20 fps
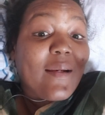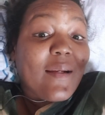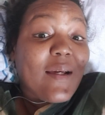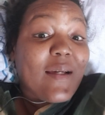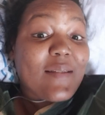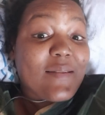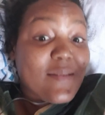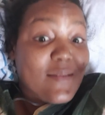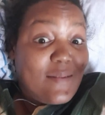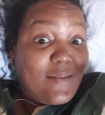
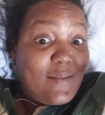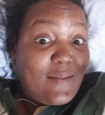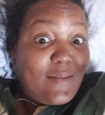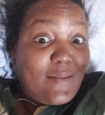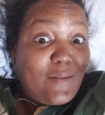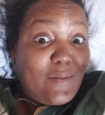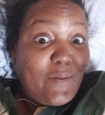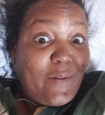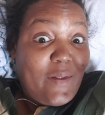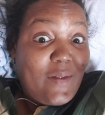Asked the
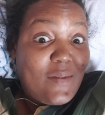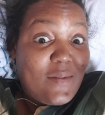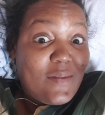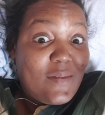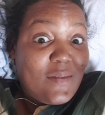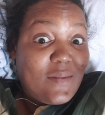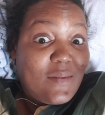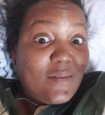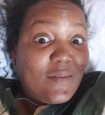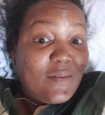lady, right?
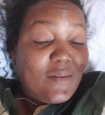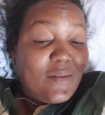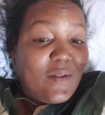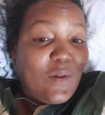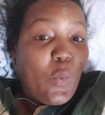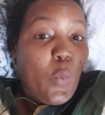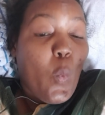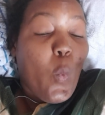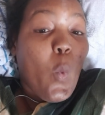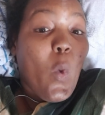
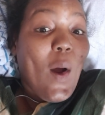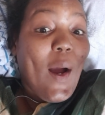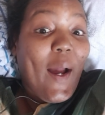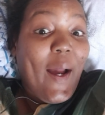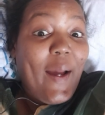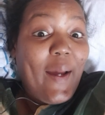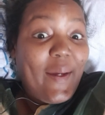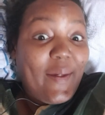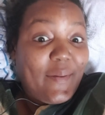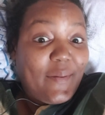
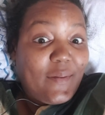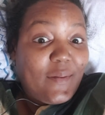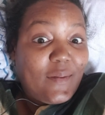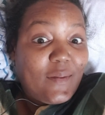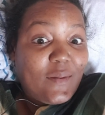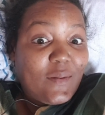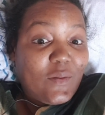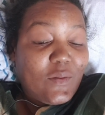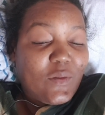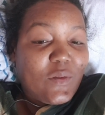Why
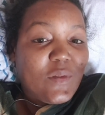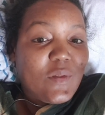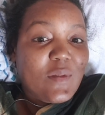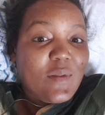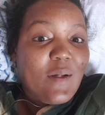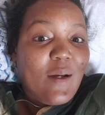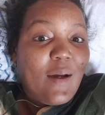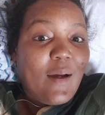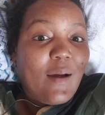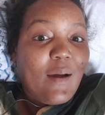she
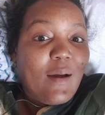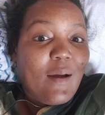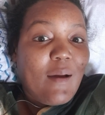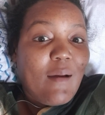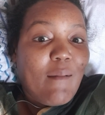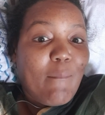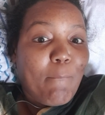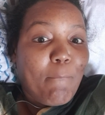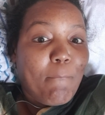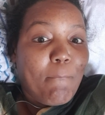
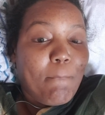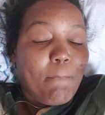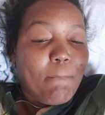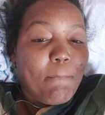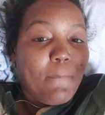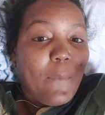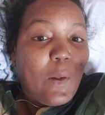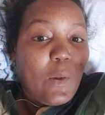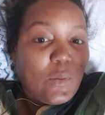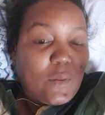
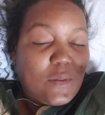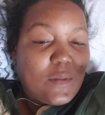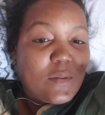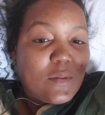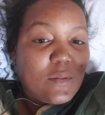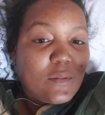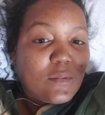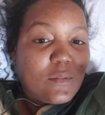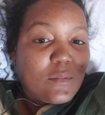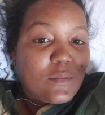
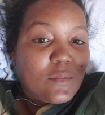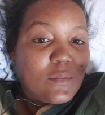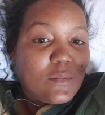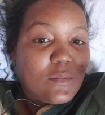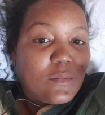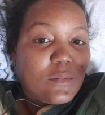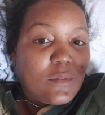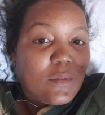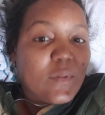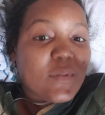bought,
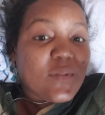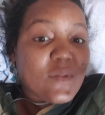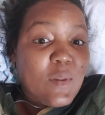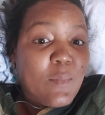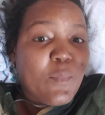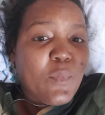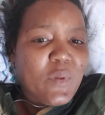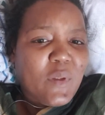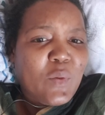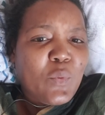
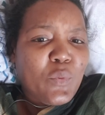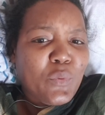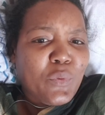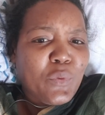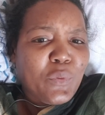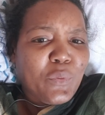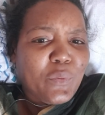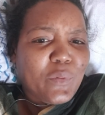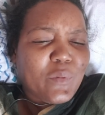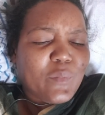somebody who
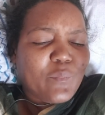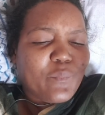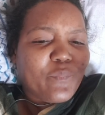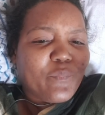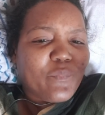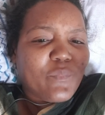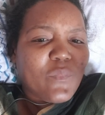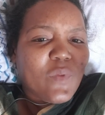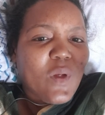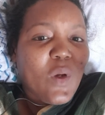knew her,
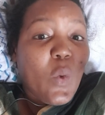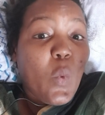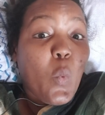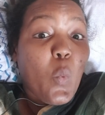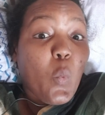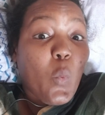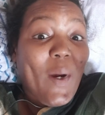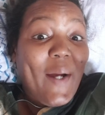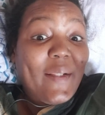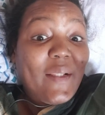
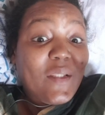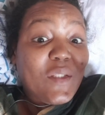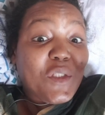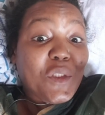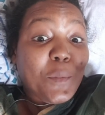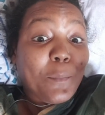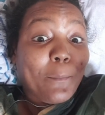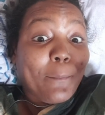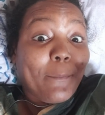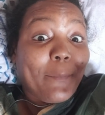why did
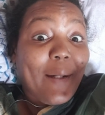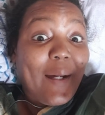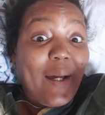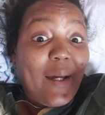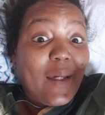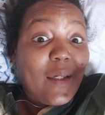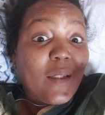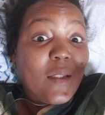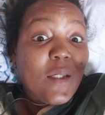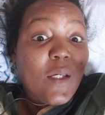she
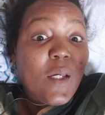buy